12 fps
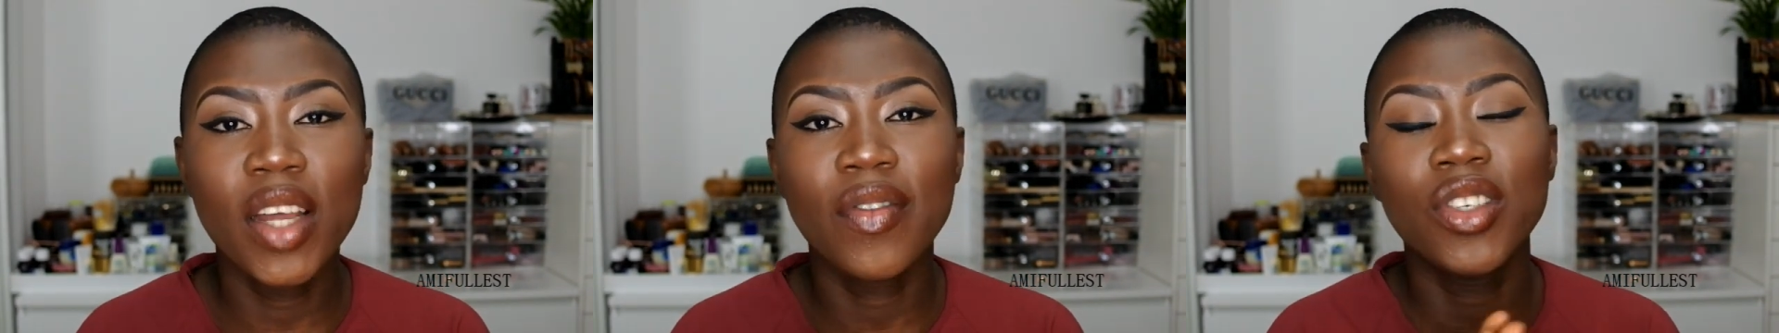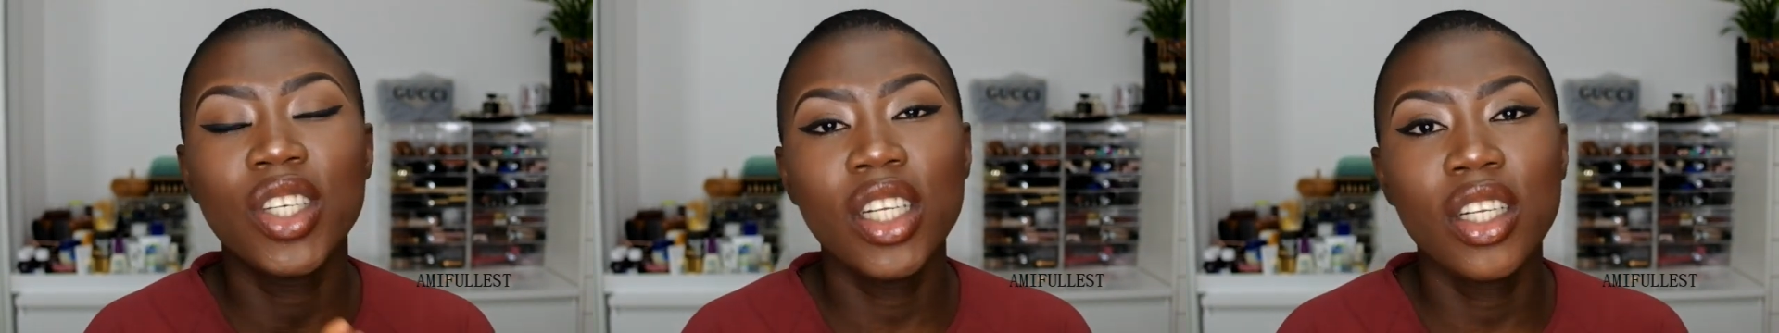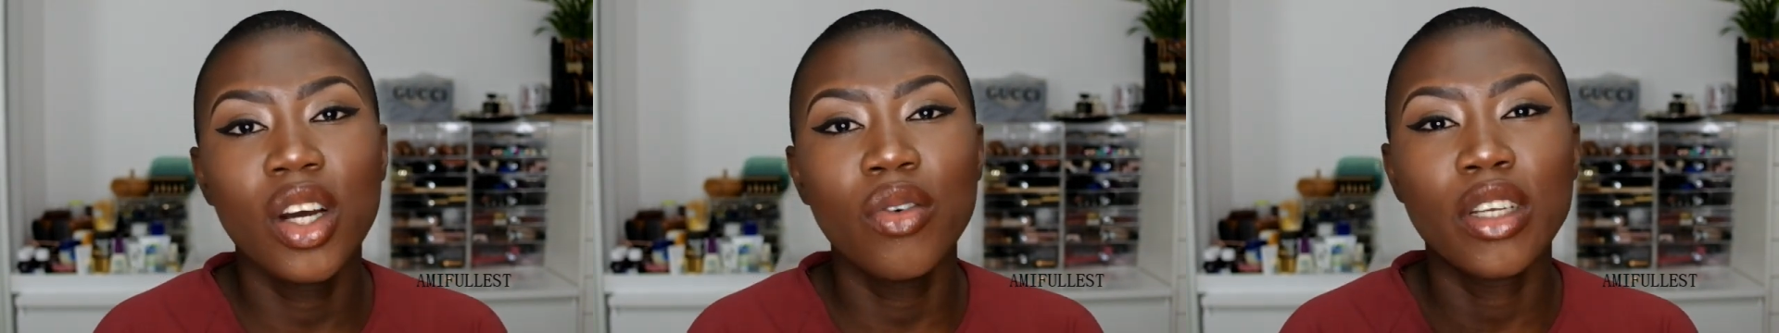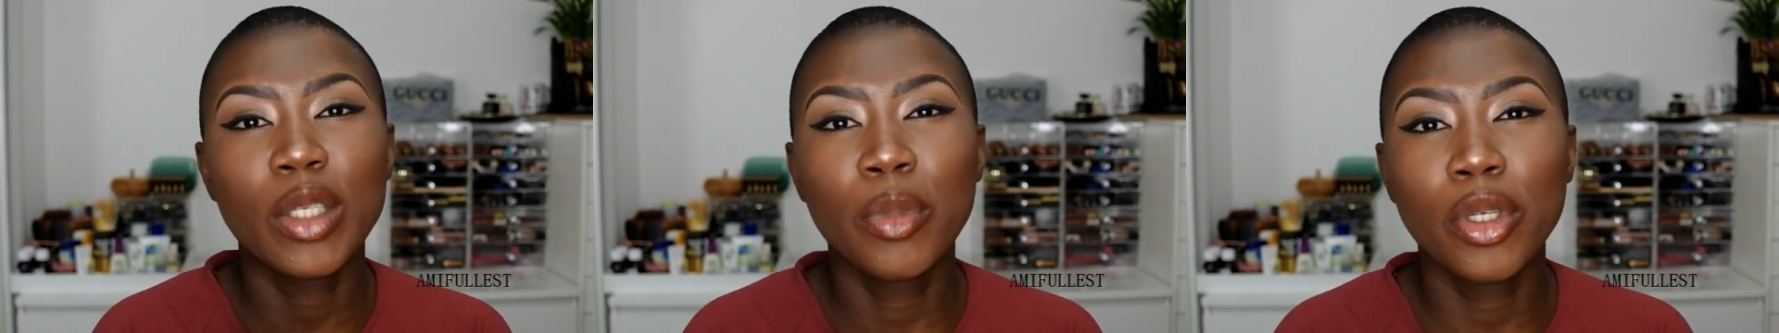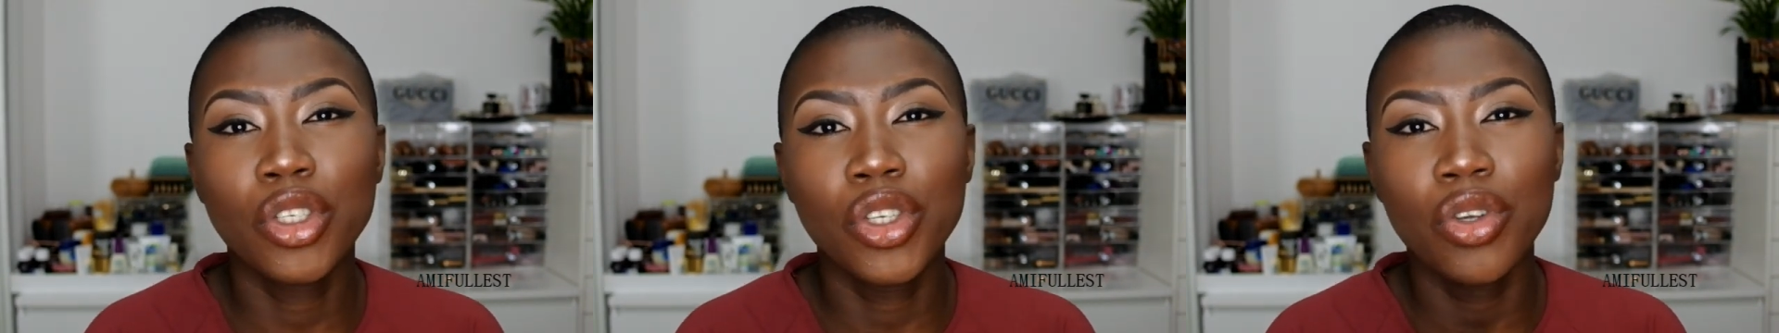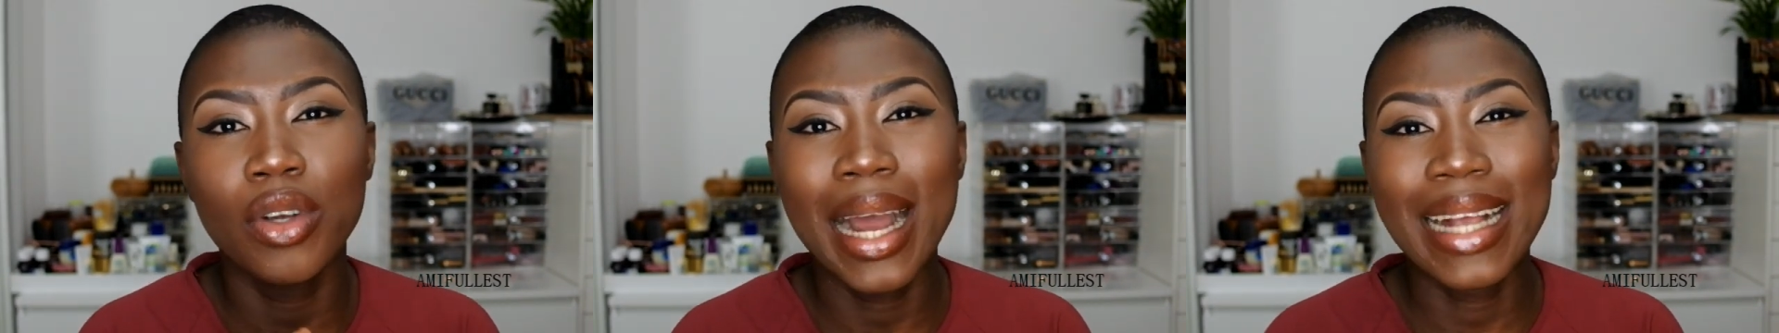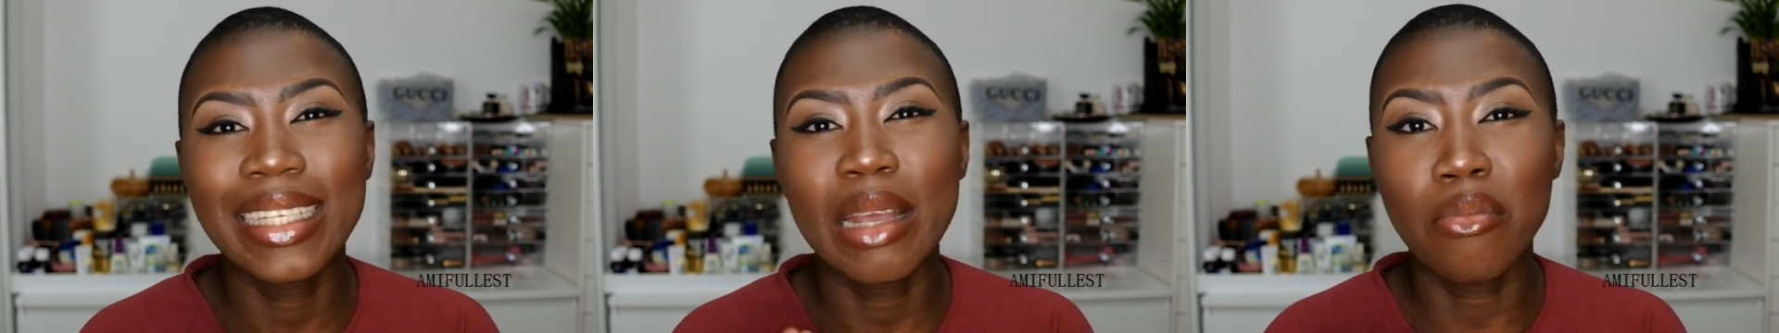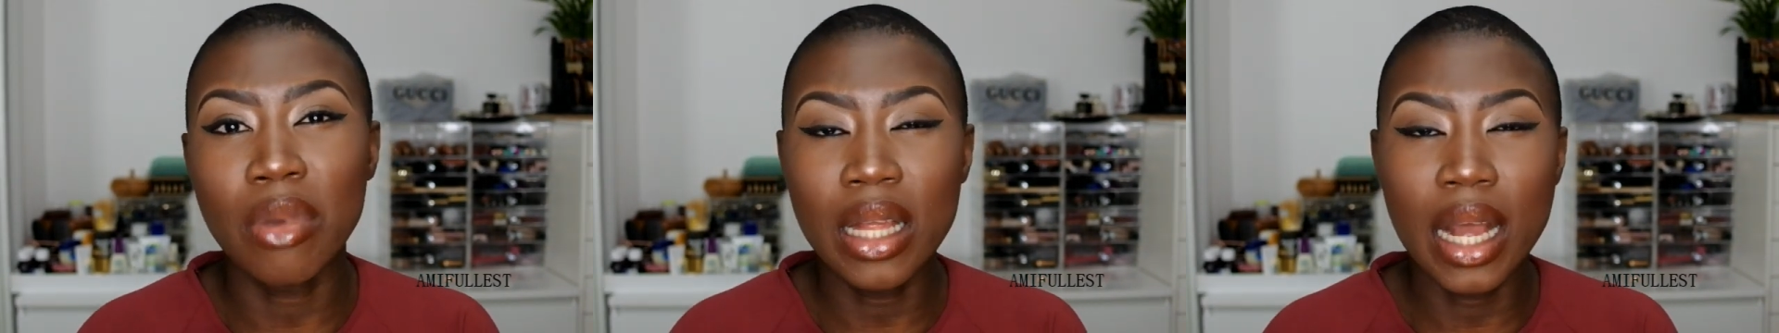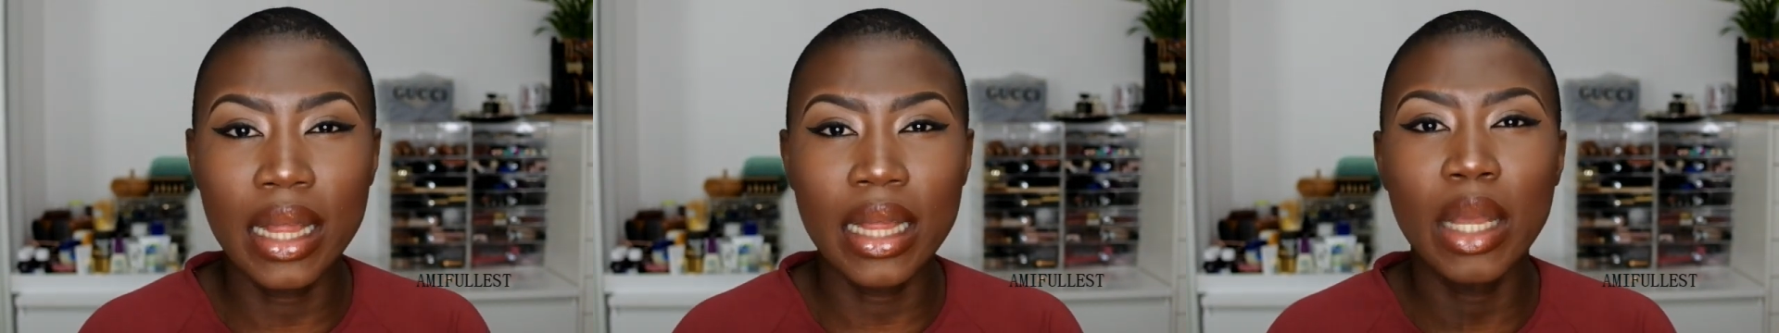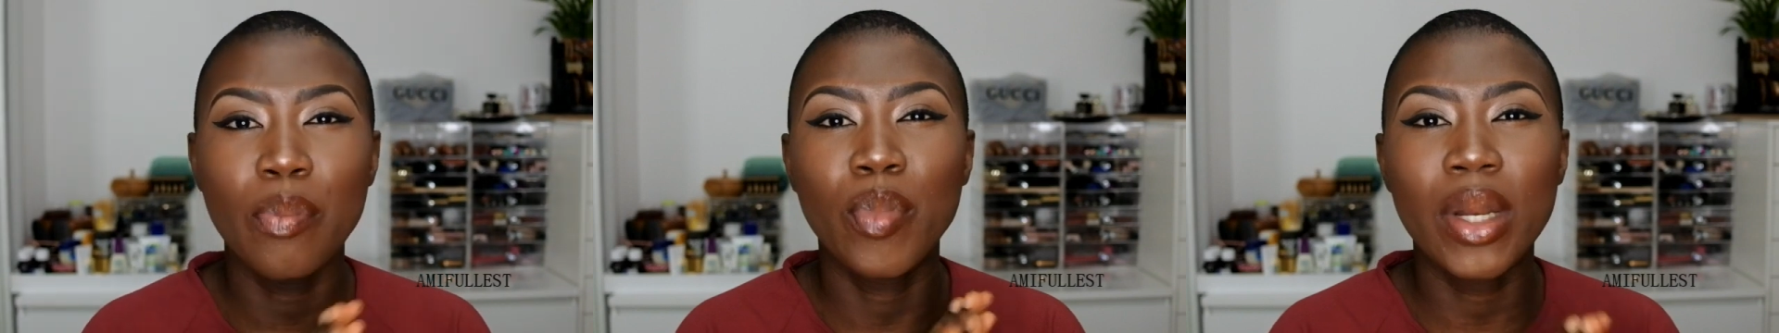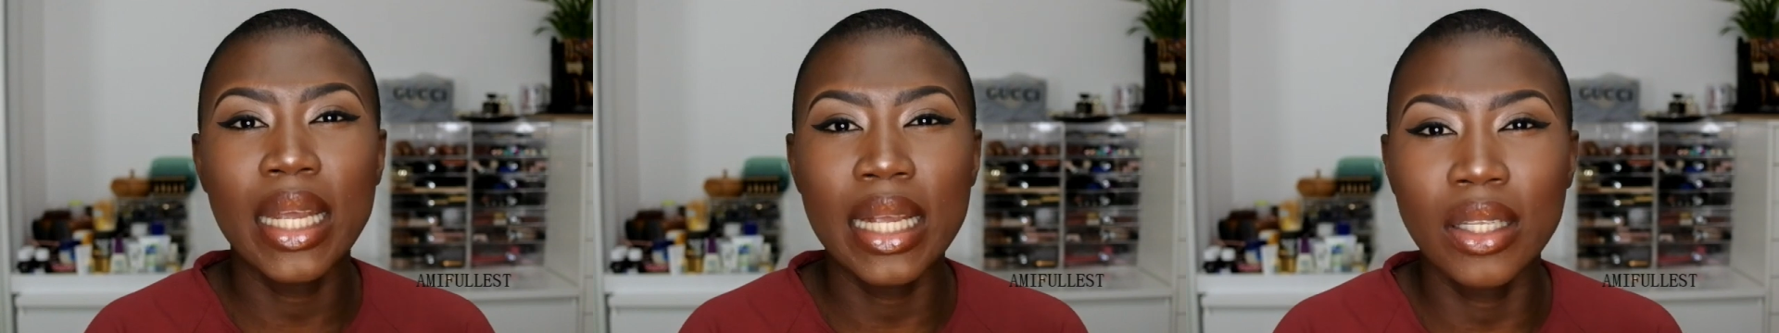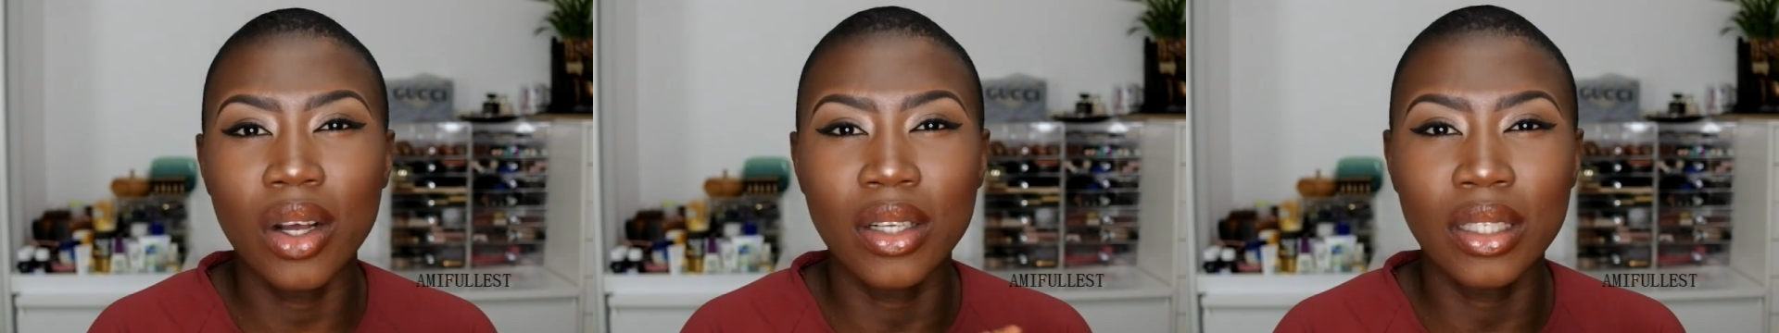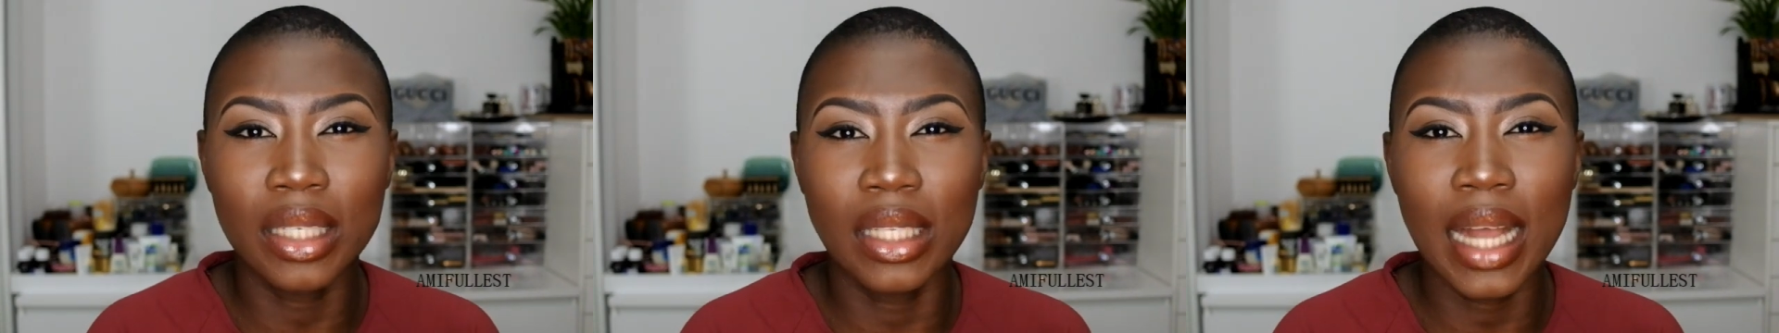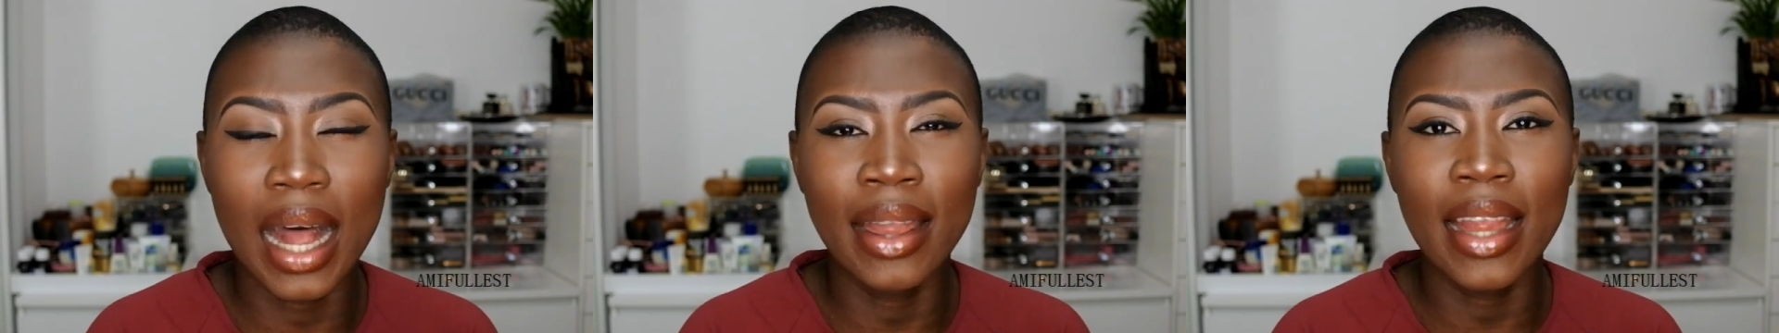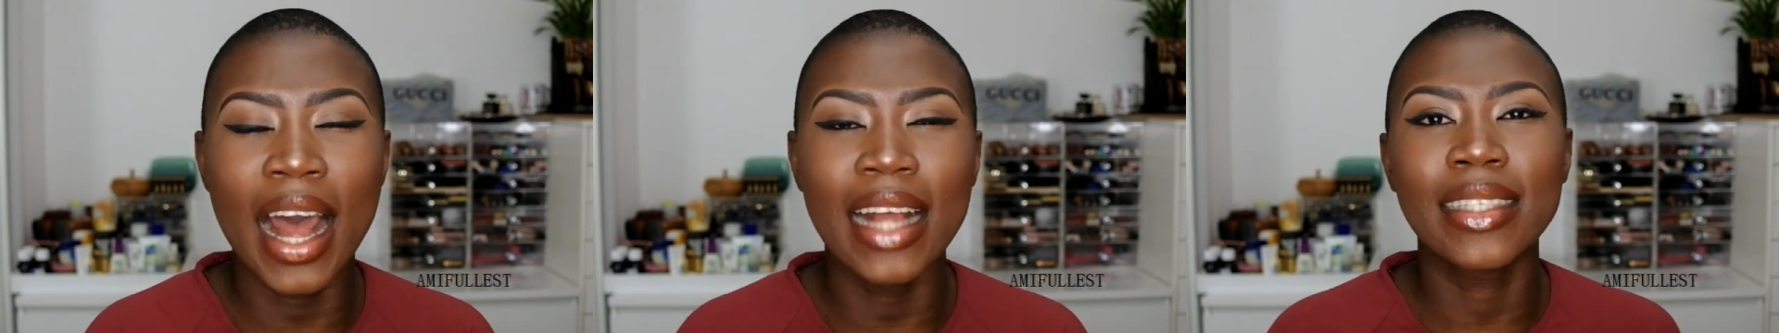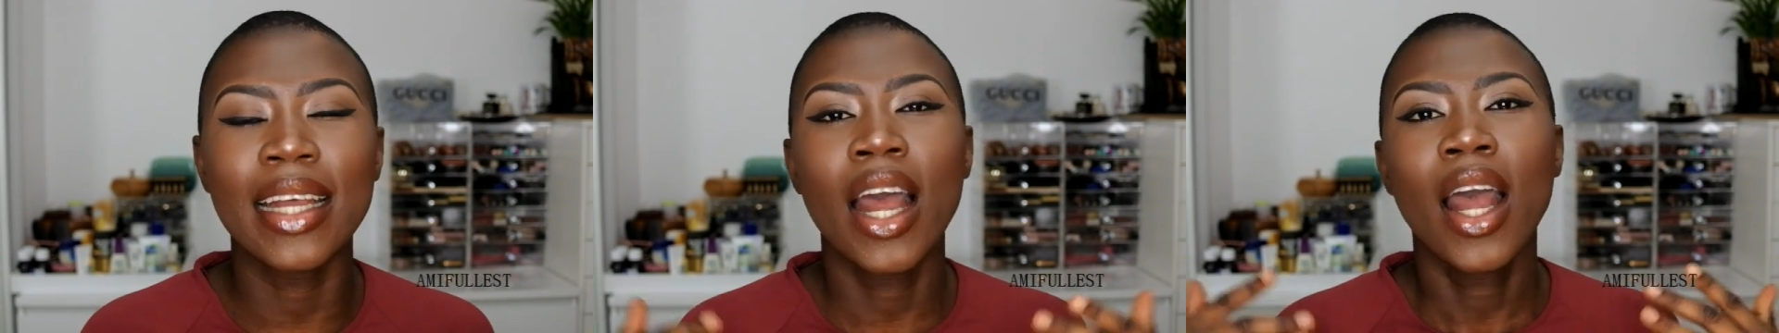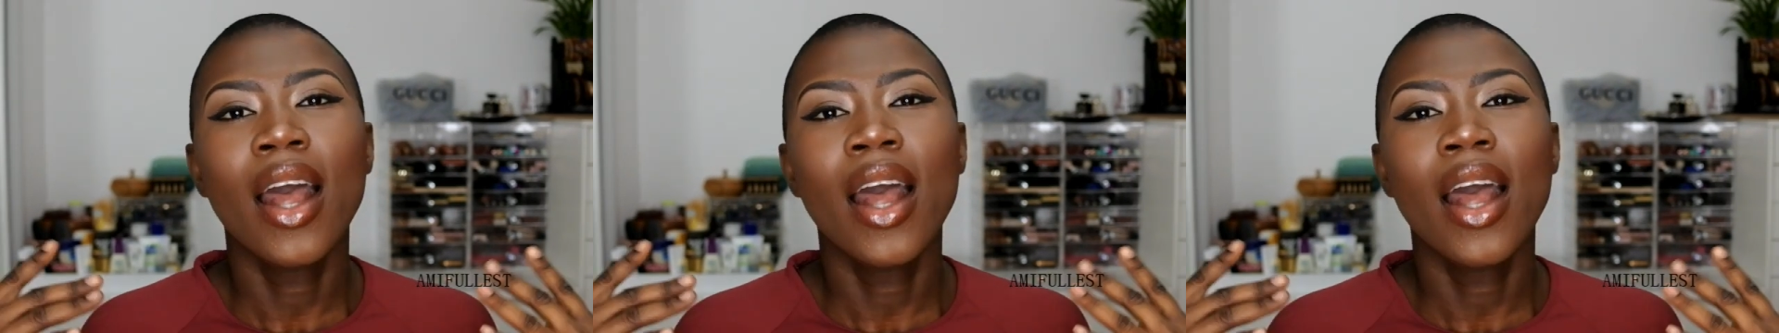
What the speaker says: if she did not respond to you guys immediately, please understand that